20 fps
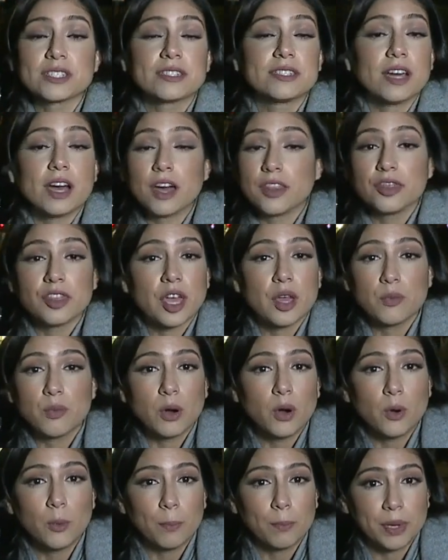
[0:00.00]
is done, they
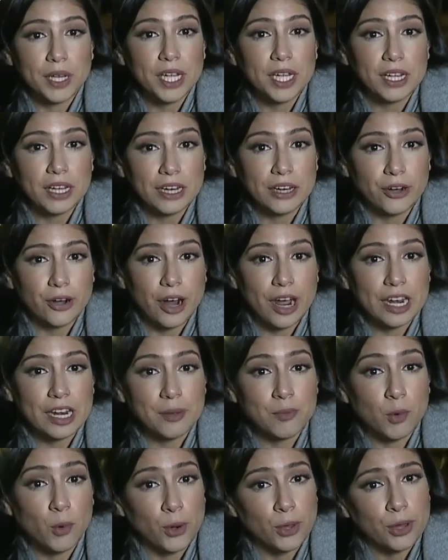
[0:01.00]
won't be here
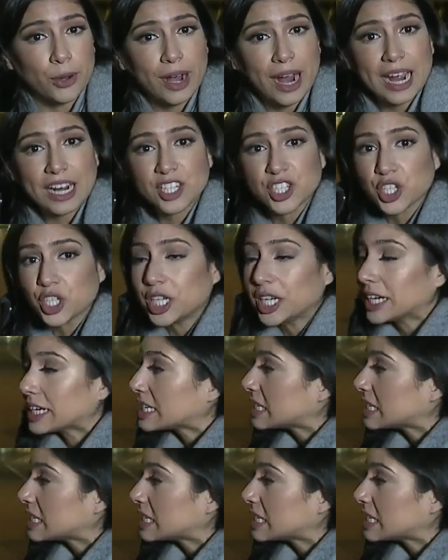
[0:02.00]
anymore. They're actually